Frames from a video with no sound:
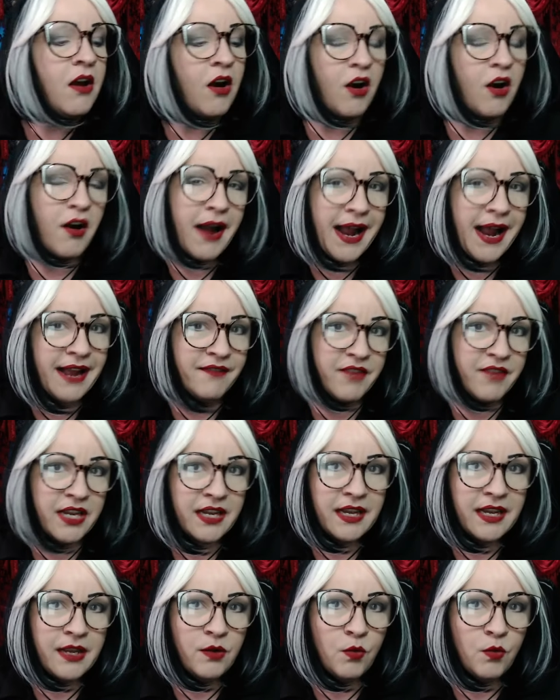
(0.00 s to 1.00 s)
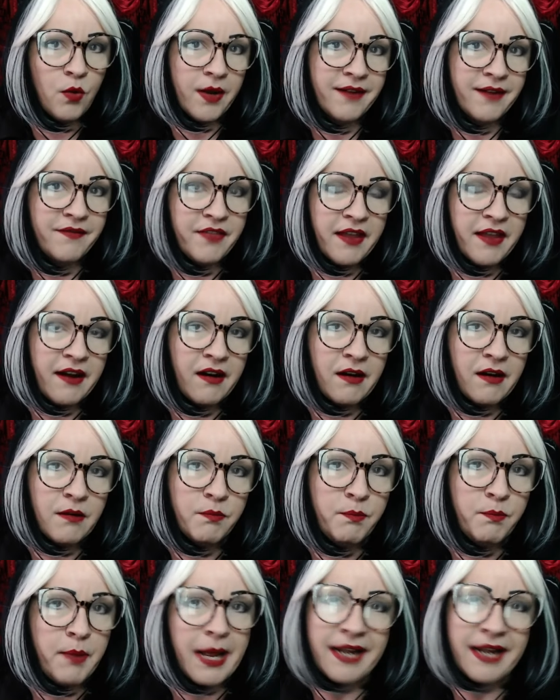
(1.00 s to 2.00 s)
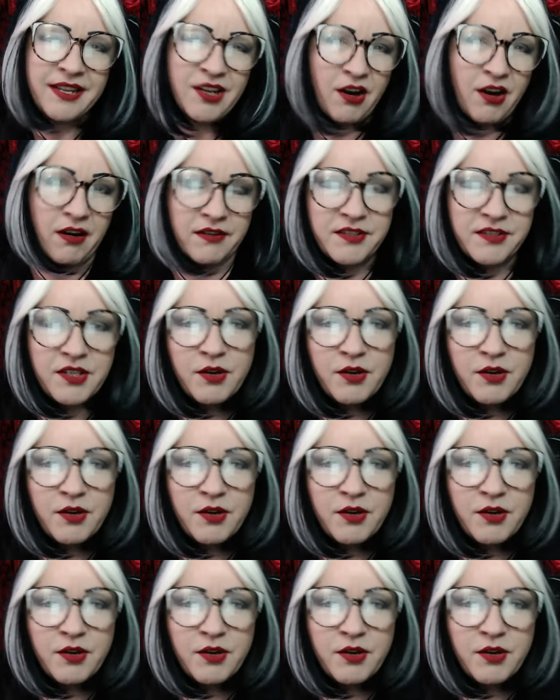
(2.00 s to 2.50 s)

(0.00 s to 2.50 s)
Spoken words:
are having in one of their backyards.